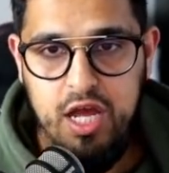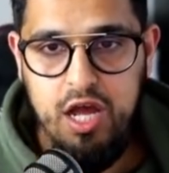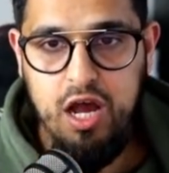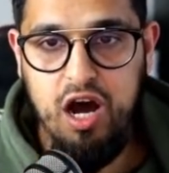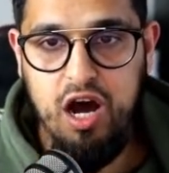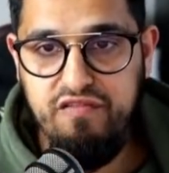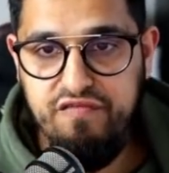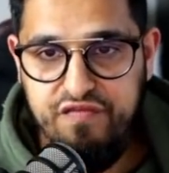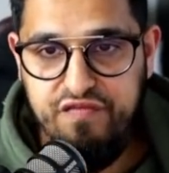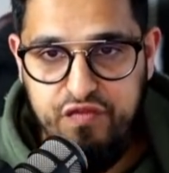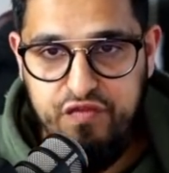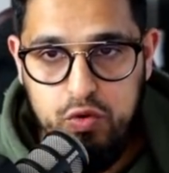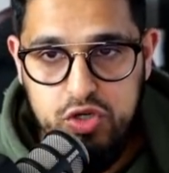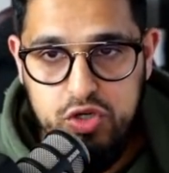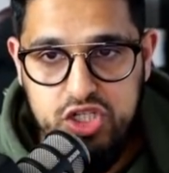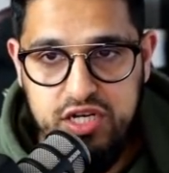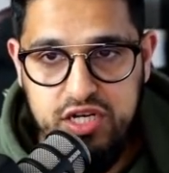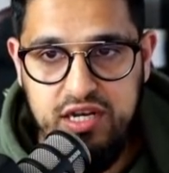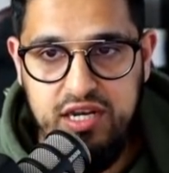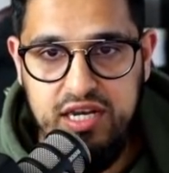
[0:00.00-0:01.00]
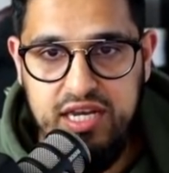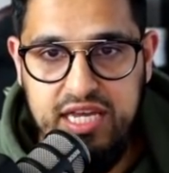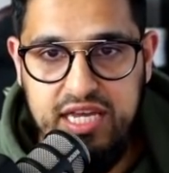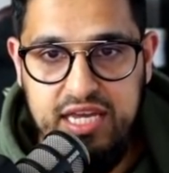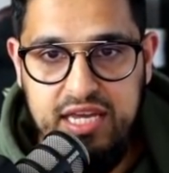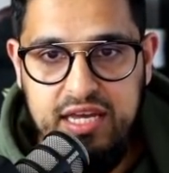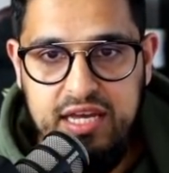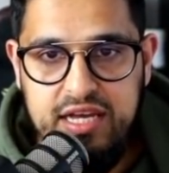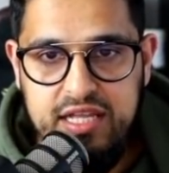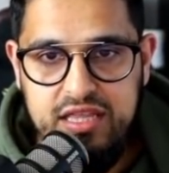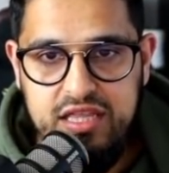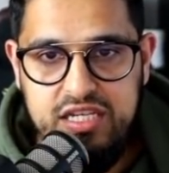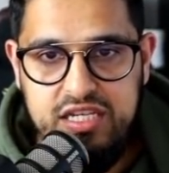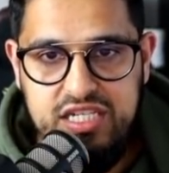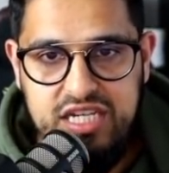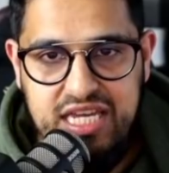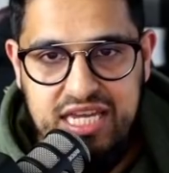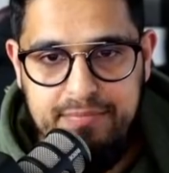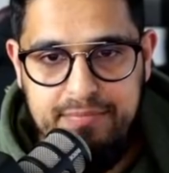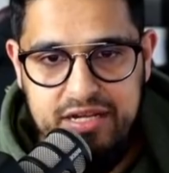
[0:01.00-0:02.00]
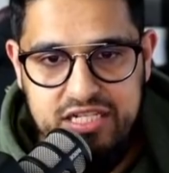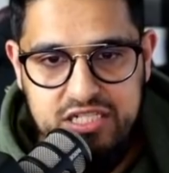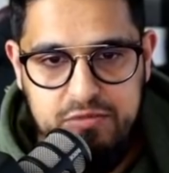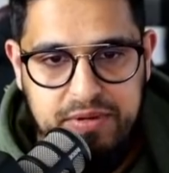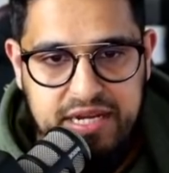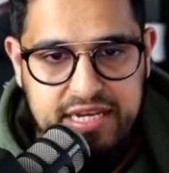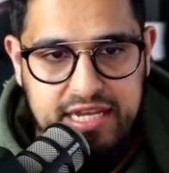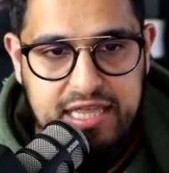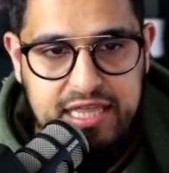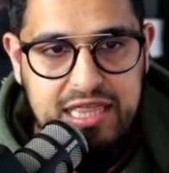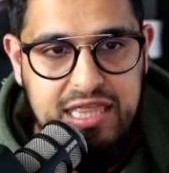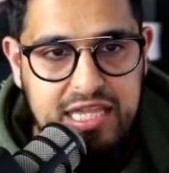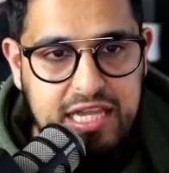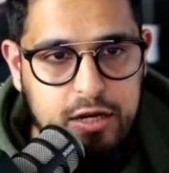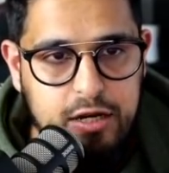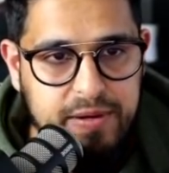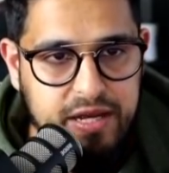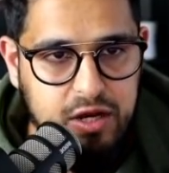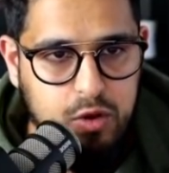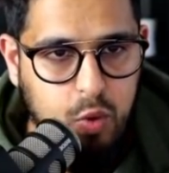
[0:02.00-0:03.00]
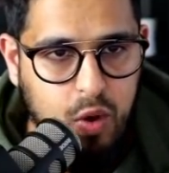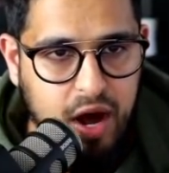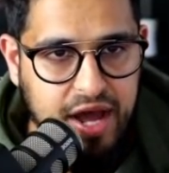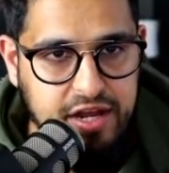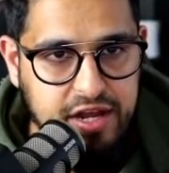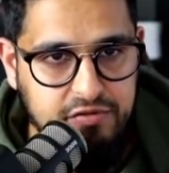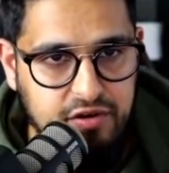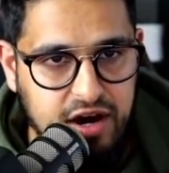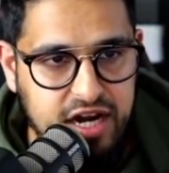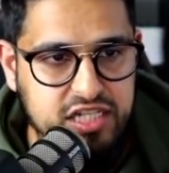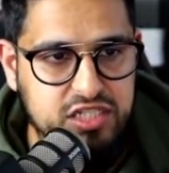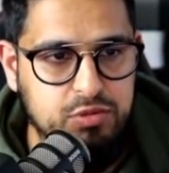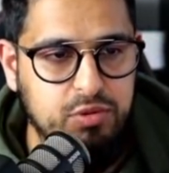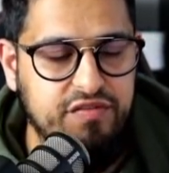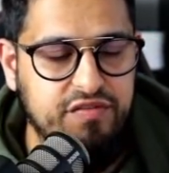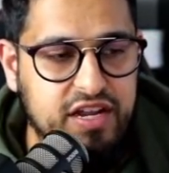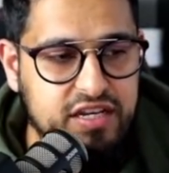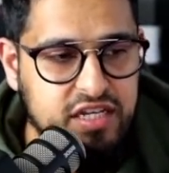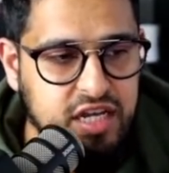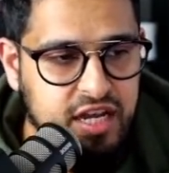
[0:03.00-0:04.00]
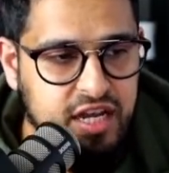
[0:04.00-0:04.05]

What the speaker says: Unfortunately, the team has been a little bit quiet, right? So we've had